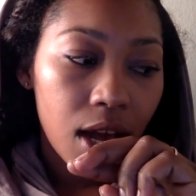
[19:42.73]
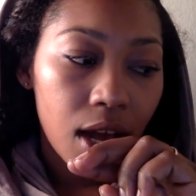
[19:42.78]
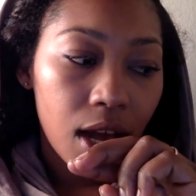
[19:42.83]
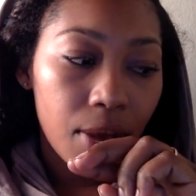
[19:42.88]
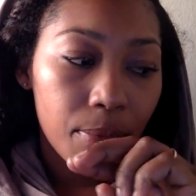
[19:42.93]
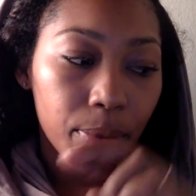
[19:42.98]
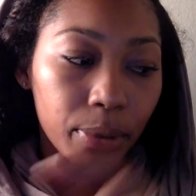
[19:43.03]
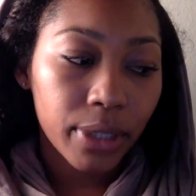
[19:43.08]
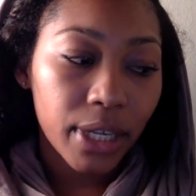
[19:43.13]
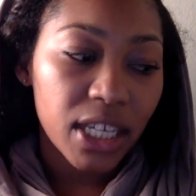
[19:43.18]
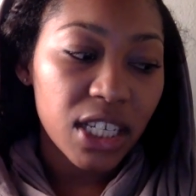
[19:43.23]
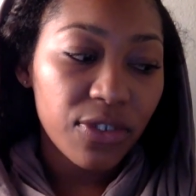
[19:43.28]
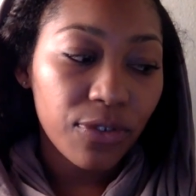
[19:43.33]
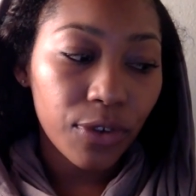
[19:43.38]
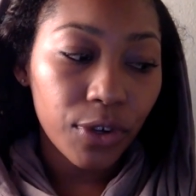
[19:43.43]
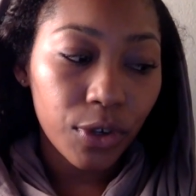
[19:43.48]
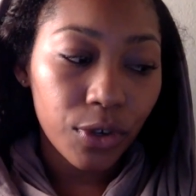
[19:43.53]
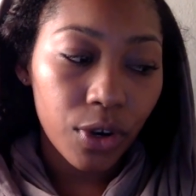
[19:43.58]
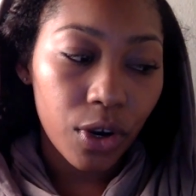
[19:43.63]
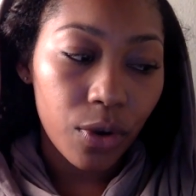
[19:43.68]
a place
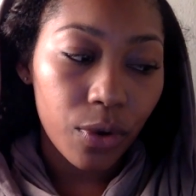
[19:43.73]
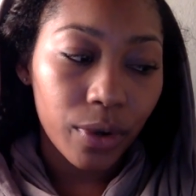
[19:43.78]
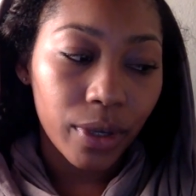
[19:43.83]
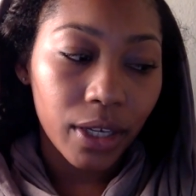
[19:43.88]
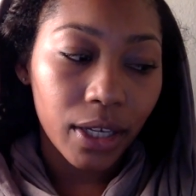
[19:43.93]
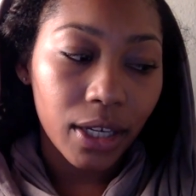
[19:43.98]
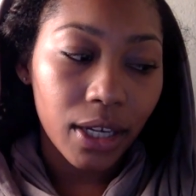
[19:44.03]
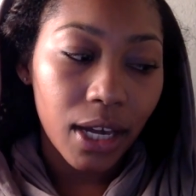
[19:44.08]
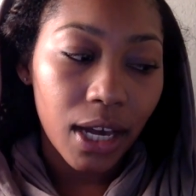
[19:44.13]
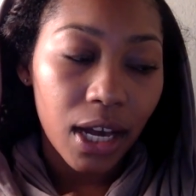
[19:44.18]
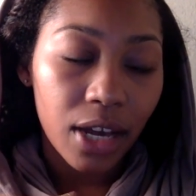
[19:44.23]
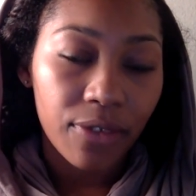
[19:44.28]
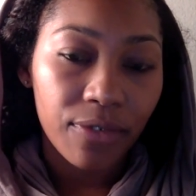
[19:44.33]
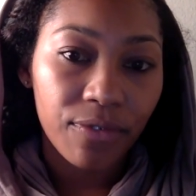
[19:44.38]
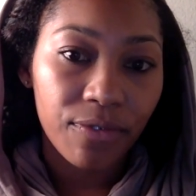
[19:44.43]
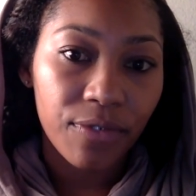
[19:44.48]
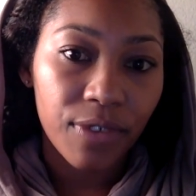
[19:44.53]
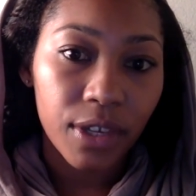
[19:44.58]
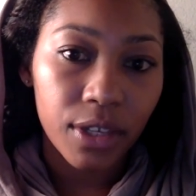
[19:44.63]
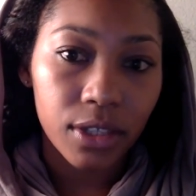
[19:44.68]
for growing, a
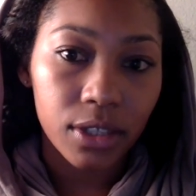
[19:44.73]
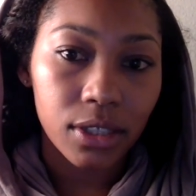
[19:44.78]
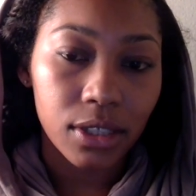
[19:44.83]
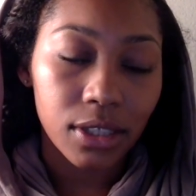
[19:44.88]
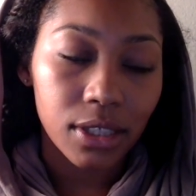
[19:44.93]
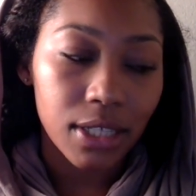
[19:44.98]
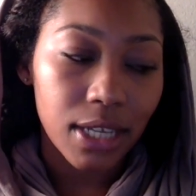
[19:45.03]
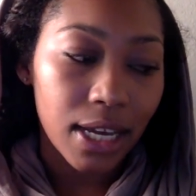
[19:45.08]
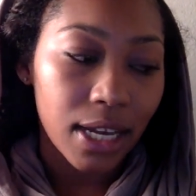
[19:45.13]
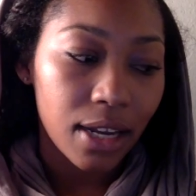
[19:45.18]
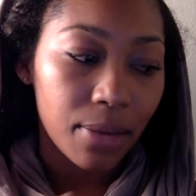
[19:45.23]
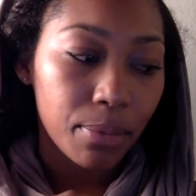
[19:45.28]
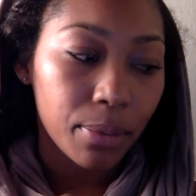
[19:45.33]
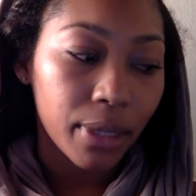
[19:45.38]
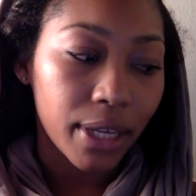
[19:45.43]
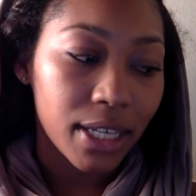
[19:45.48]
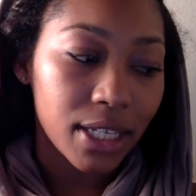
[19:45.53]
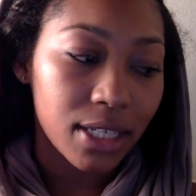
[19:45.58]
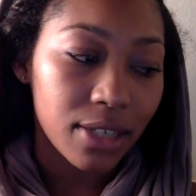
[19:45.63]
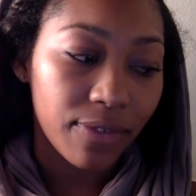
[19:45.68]
field, and a
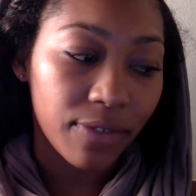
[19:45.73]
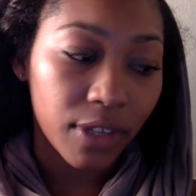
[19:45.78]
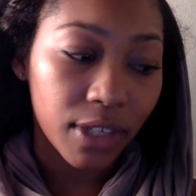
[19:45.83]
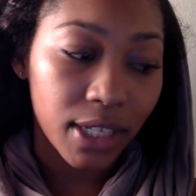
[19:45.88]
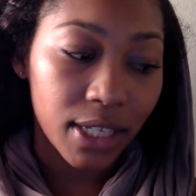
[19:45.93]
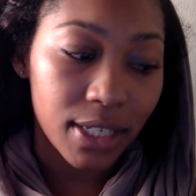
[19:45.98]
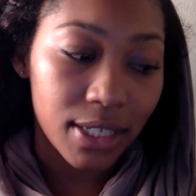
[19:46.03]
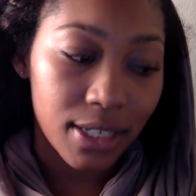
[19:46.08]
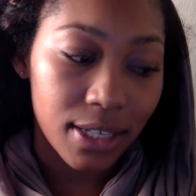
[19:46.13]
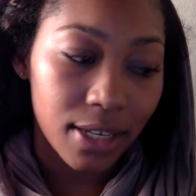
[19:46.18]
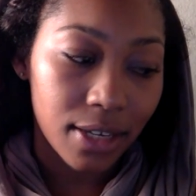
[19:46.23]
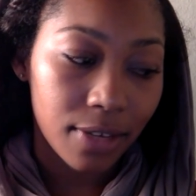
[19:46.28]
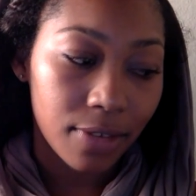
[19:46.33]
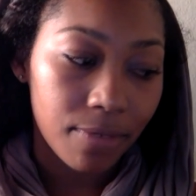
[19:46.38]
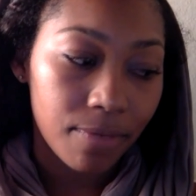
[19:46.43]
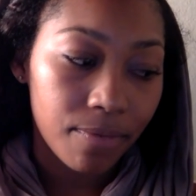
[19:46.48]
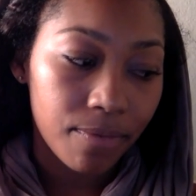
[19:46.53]
place of cleansing.